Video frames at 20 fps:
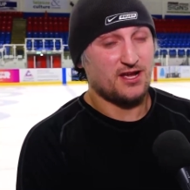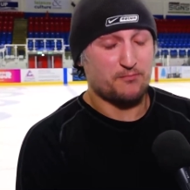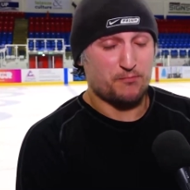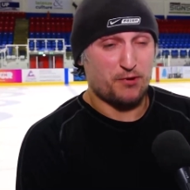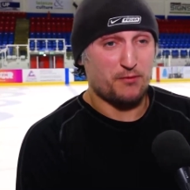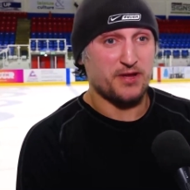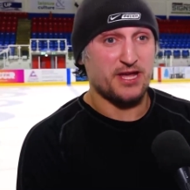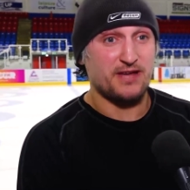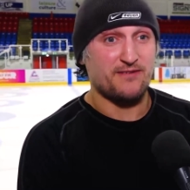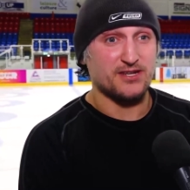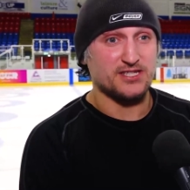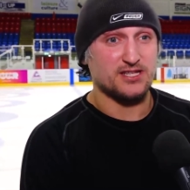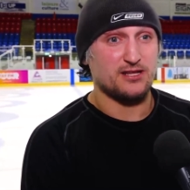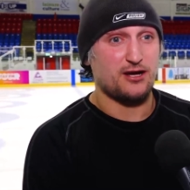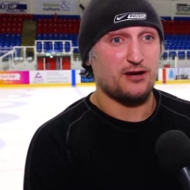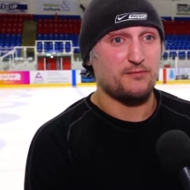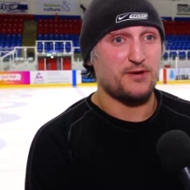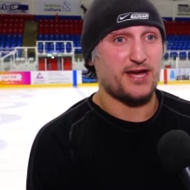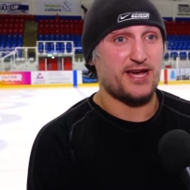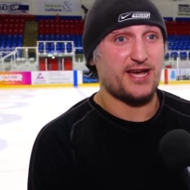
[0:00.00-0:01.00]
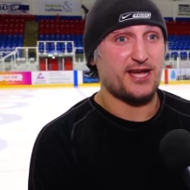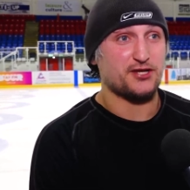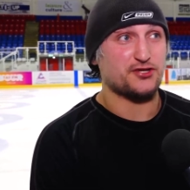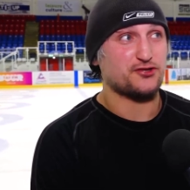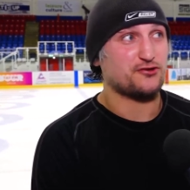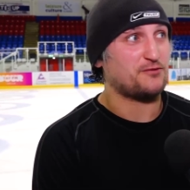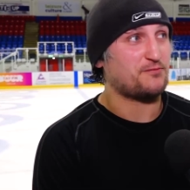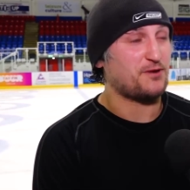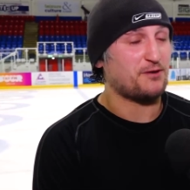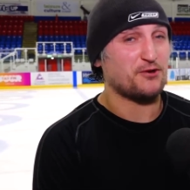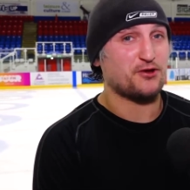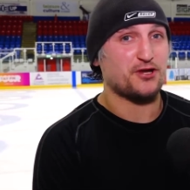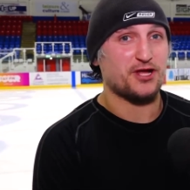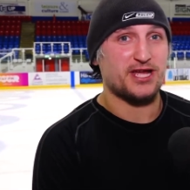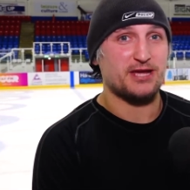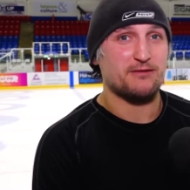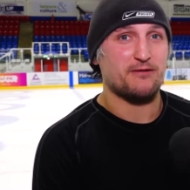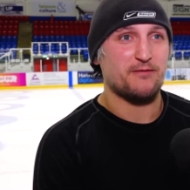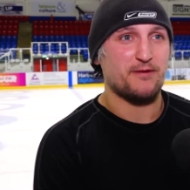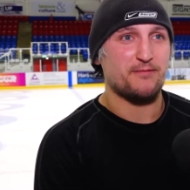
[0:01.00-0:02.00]
Probably gave us a little bit of edge too. Probably could have
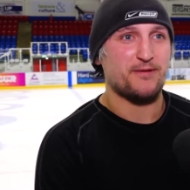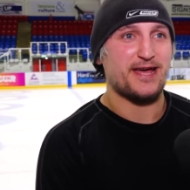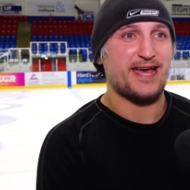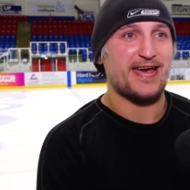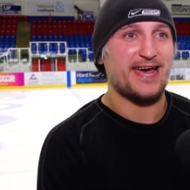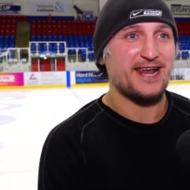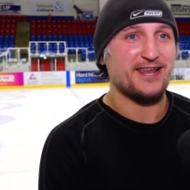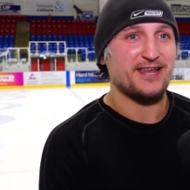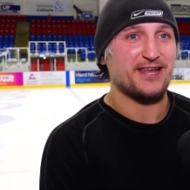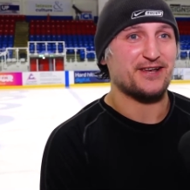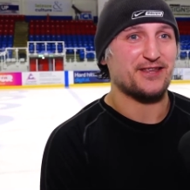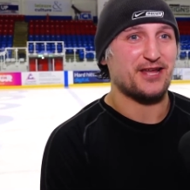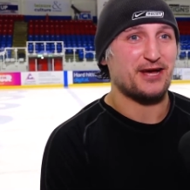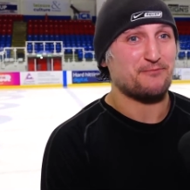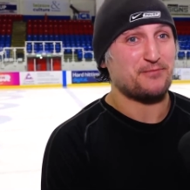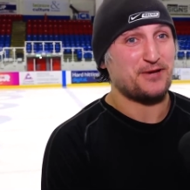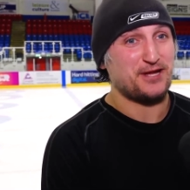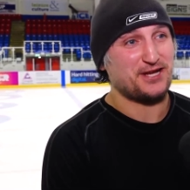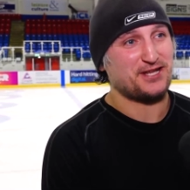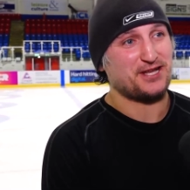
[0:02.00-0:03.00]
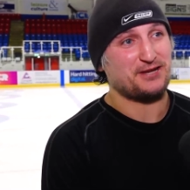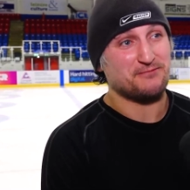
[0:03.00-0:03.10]
came a wee bit earlier in that period.